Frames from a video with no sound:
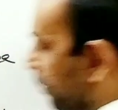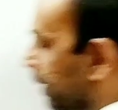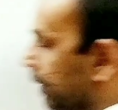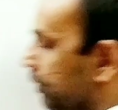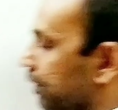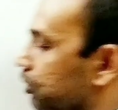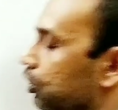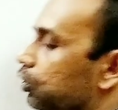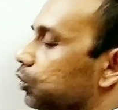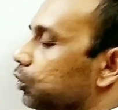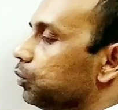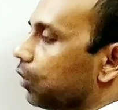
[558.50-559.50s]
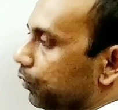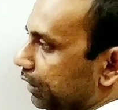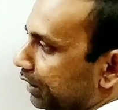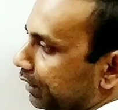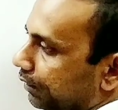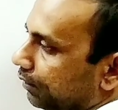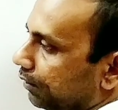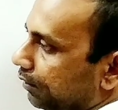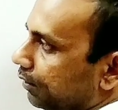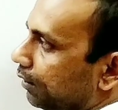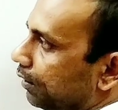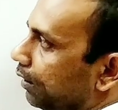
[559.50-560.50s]
but there are just 2 chlorine here.
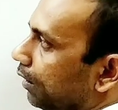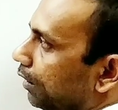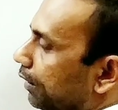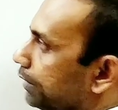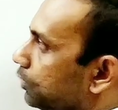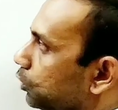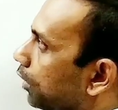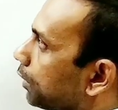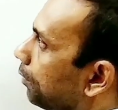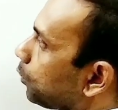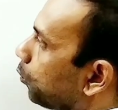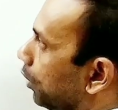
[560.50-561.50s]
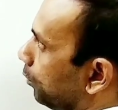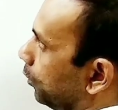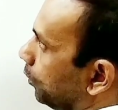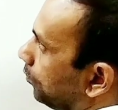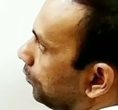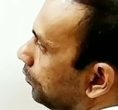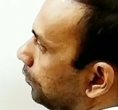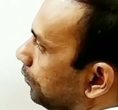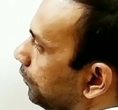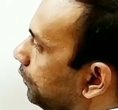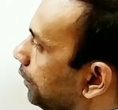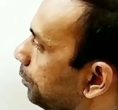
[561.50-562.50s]
Let's talk about one more,
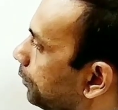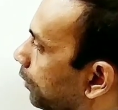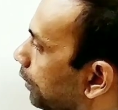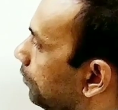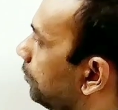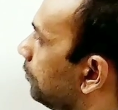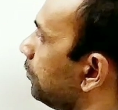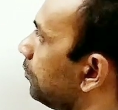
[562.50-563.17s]
fifth one.